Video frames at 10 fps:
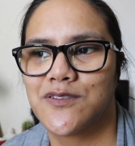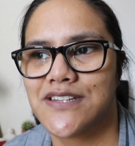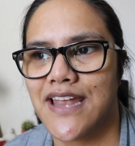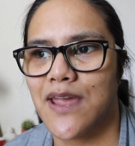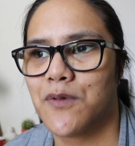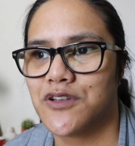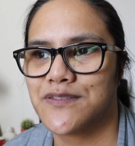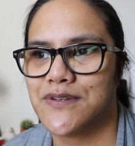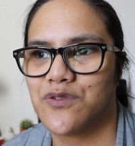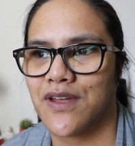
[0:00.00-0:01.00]
So today I'm
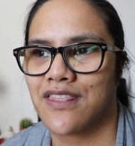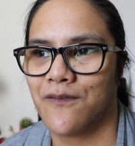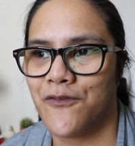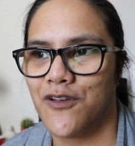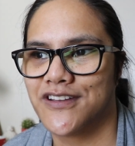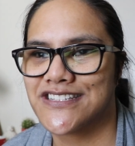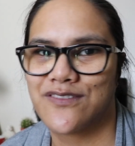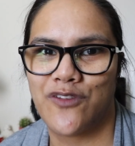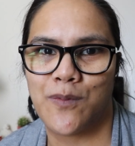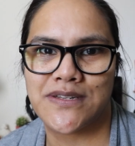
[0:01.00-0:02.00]
going to be doing the
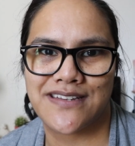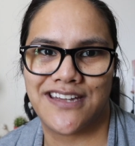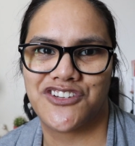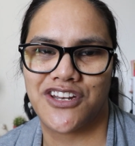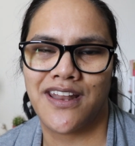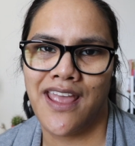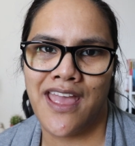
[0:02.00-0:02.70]
first fermentation